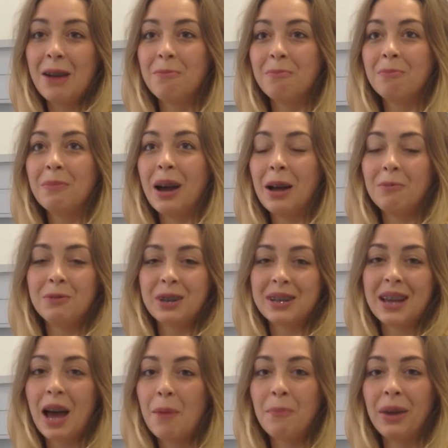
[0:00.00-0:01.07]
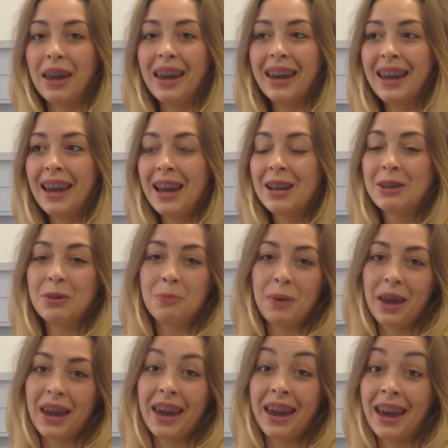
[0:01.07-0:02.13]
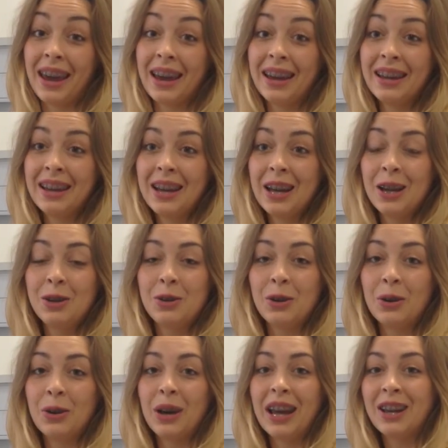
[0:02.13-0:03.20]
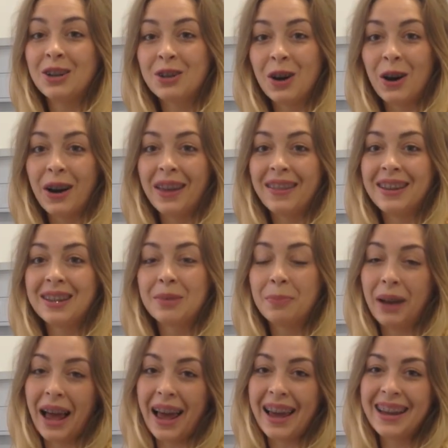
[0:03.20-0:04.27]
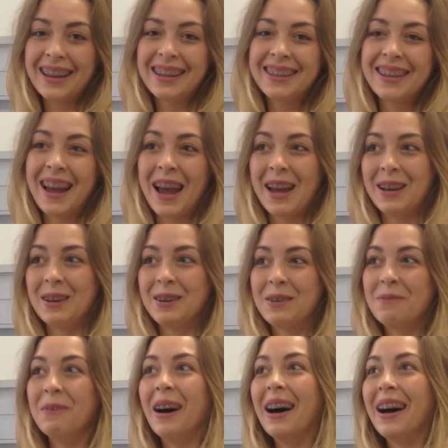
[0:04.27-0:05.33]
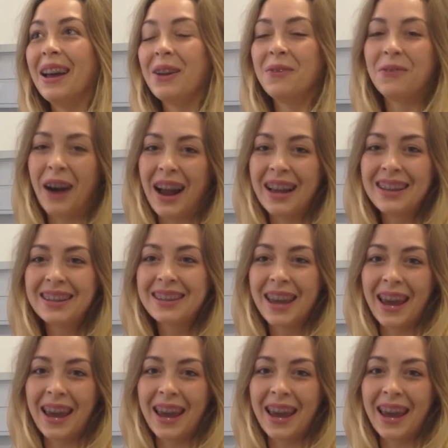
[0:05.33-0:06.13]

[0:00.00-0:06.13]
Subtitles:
I'm just happy to be here to enjoy this place and my friends